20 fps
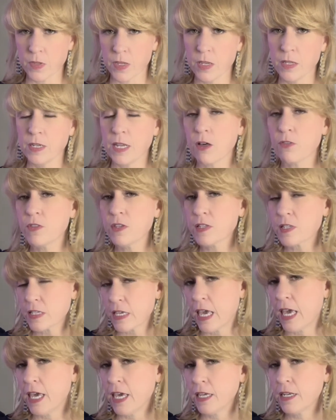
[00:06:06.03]
Now this
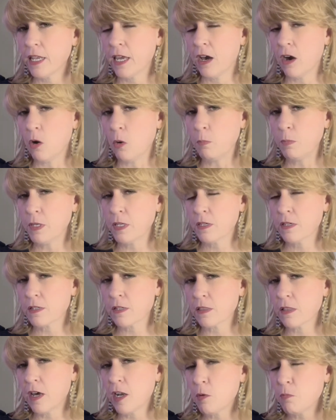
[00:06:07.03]
can help because a
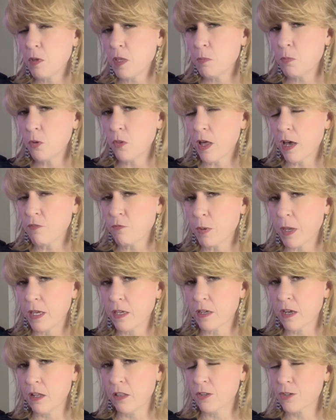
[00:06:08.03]
lot of people have paint
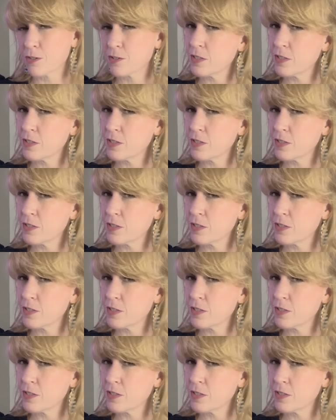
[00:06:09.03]
colors